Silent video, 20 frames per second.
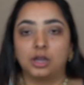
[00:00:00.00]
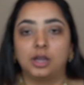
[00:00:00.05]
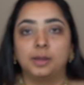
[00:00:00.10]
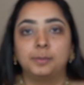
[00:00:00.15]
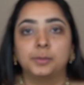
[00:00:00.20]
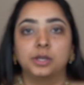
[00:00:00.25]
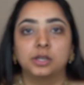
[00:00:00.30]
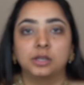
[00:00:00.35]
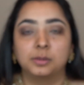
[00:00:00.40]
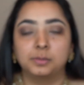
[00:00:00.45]

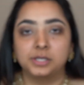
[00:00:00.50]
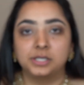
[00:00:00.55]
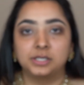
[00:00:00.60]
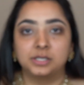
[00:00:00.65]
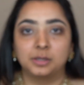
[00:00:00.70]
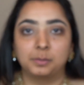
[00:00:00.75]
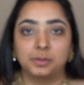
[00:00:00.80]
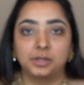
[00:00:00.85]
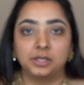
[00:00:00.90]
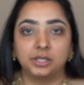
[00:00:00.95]
I'm gonna be
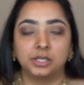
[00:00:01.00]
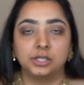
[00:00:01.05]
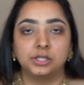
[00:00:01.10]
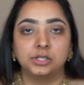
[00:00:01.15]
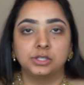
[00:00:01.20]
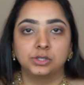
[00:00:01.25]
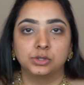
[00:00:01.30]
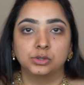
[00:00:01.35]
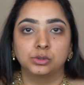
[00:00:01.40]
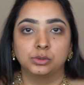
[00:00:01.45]
dipping
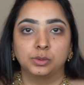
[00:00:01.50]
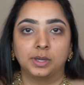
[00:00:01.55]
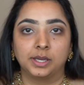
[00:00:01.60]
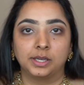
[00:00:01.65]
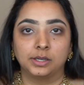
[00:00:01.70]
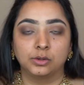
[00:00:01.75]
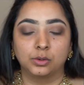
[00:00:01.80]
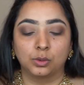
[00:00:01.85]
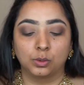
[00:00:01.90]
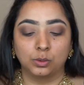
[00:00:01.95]
into
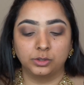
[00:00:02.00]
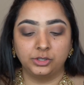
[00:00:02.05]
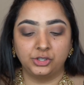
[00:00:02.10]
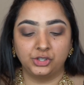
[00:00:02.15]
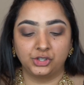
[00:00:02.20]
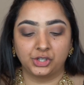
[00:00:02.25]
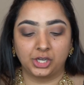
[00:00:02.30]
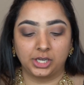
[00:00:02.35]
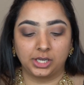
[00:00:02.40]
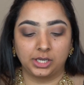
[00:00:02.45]
a gold
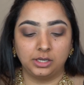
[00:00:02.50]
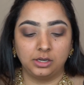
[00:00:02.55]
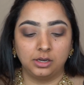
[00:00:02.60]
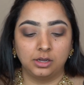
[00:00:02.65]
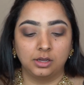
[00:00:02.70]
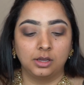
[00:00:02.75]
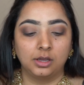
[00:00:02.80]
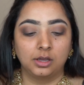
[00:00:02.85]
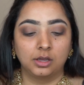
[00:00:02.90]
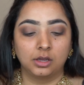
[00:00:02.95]
shade
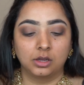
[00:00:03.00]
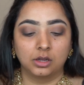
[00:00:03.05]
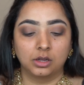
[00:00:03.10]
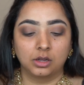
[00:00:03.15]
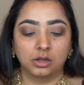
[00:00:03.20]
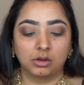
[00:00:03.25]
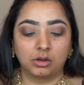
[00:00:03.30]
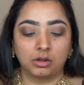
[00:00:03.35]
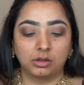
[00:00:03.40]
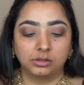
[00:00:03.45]

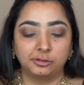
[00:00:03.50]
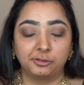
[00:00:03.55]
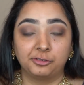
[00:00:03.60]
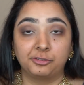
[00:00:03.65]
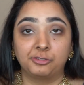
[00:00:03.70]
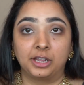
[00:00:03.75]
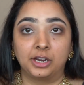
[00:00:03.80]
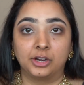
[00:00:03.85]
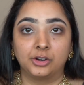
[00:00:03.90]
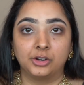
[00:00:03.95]
called
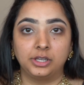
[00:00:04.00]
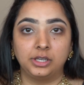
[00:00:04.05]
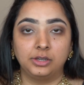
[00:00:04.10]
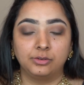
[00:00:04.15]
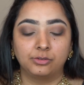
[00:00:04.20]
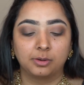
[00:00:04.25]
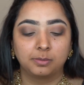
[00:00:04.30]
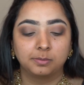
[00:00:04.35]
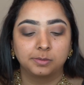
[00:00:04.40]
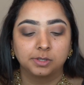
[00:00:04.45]
Fairy
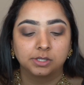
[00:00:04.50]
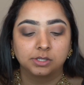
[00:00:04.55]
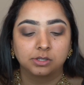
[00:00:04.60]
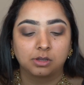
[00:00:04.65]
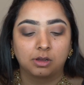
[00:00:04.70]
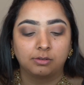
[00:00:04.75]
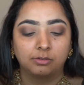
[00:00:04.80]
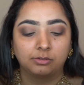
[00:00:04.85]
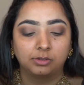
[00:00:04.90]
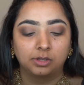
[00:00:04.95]
from the
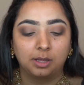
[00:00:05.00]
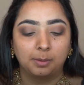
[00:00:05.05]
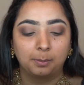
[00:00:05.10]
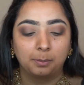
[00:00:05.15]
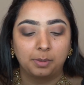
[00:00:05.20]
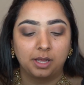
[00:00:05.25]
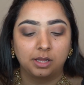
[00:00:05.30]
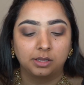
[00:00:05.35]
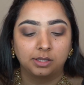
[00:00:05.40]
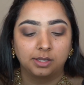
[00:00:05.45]
Soft Glam
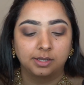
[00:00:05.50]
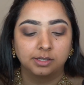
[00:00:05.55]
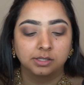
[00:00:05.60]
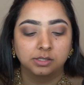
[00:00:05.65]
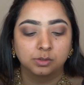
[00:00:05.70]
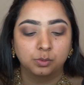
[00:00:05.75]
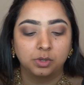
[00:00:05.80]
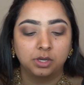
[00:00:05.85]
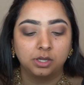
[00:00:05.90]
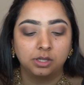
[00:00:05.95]
palette
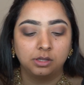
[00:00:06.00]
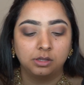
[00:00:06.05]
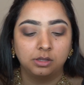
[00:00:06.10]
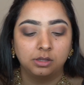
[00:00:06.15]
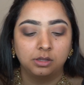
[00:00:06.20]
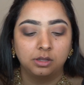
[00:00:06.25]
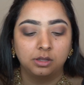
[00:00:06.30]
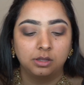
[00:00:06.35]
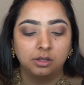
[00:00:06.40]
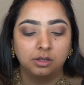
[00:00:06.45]
as
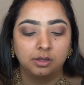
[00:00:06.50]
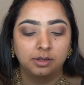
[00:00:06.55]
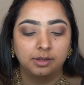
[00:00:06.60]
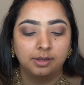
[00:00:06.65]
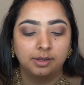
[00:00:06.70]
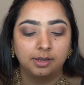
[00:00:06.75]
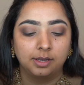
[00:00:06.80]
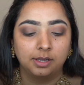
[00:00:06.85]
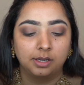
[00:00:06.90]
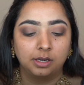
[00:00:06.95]
well.
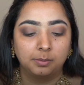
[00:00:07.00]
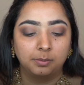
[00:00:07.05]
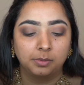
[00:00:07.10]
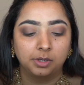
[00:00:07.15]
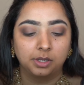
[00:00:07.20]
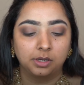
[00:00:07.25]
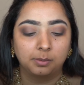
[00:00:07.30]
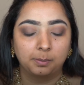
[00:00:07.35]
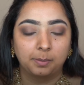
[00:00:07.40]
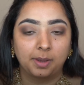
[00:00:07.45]
And I'm
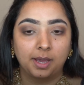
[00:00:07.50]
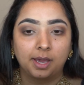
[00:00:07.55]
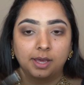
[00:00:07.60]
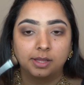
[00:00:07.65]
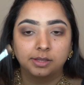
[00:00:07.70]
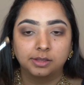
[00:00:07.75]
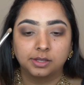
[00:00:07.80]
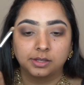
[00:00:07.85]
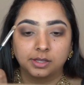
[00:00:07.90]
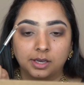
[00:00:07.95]
gonna
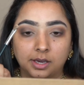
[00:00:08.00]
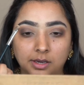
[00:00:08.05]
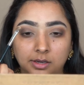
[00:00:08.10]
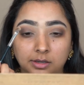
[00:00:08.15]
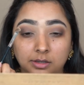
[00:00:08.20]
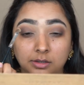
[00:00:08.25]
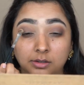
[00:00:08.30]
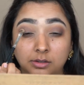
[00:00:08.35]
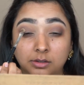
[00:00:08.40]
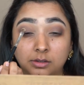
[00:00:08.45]
pat
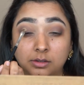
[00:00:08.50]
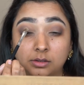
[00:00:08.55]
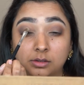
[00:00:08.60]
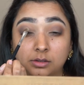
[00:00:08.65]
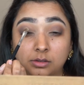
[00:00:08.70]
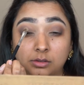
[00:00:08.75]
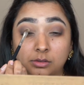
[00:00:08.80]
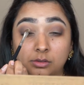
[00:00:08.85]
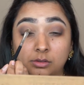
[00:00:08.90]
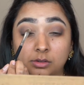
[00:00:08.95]
that
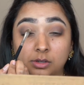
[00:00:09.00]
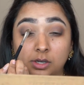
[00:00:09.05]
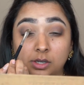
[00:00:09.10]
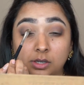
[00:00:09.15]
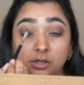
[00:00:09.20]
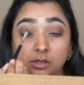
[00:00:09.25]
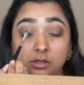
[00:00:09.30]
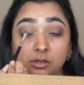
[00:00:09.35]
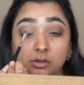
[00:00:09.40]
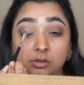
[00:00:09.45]

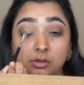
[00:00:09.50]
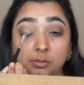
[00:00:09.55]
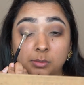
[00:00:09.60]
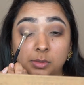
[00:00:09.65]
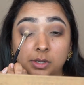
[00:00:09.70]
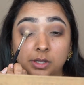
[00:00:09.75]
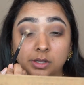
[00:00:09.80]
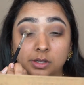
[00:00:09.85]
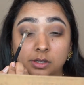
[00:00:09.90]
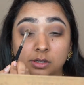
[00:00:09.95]
right on
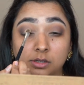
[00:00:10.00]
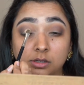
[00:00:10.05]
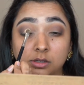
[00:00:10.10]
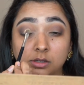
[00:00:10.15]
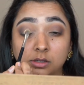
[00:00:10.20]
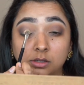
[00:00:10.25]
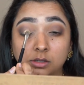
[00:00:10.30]
my lid.